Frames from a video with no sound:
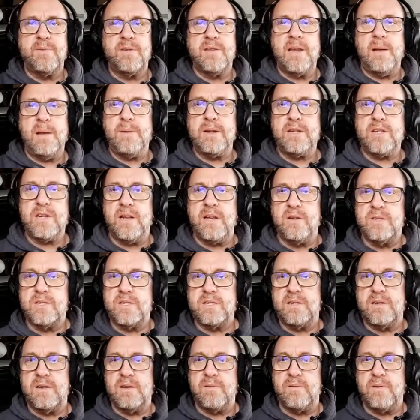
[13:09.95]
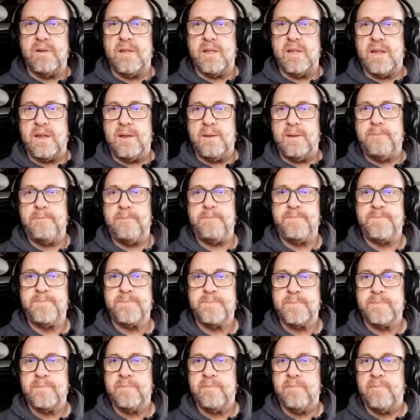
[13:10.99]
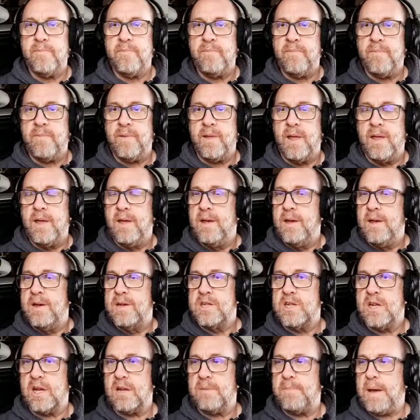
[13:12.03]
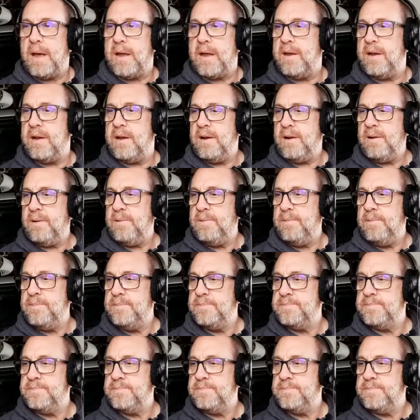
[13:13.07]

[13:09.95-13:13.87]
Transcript: not much else to really talk about here.